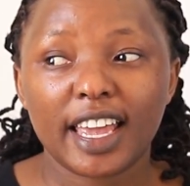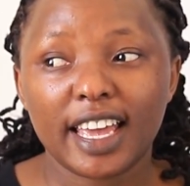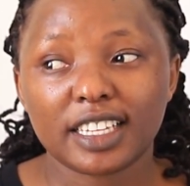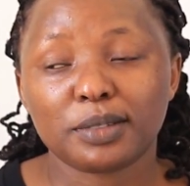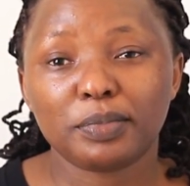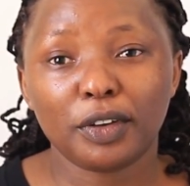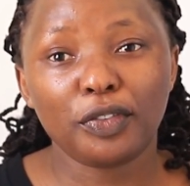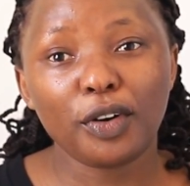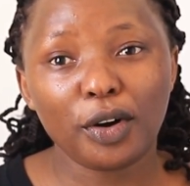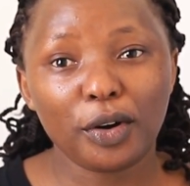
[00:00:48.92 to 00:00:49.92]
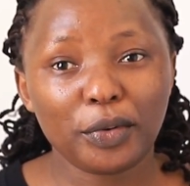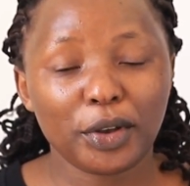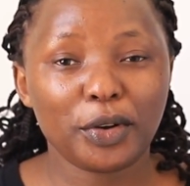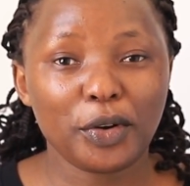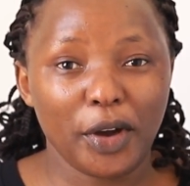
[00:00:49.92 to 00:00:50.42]
yes, before
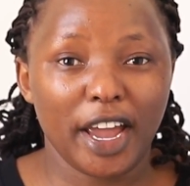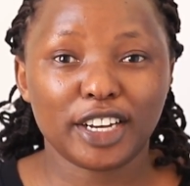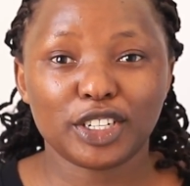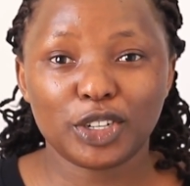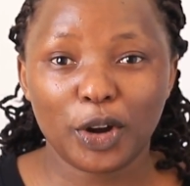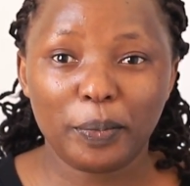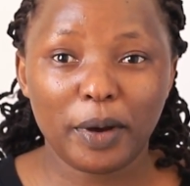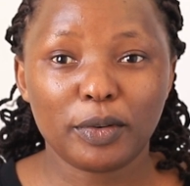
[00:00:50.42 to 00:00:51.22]
we go and shop,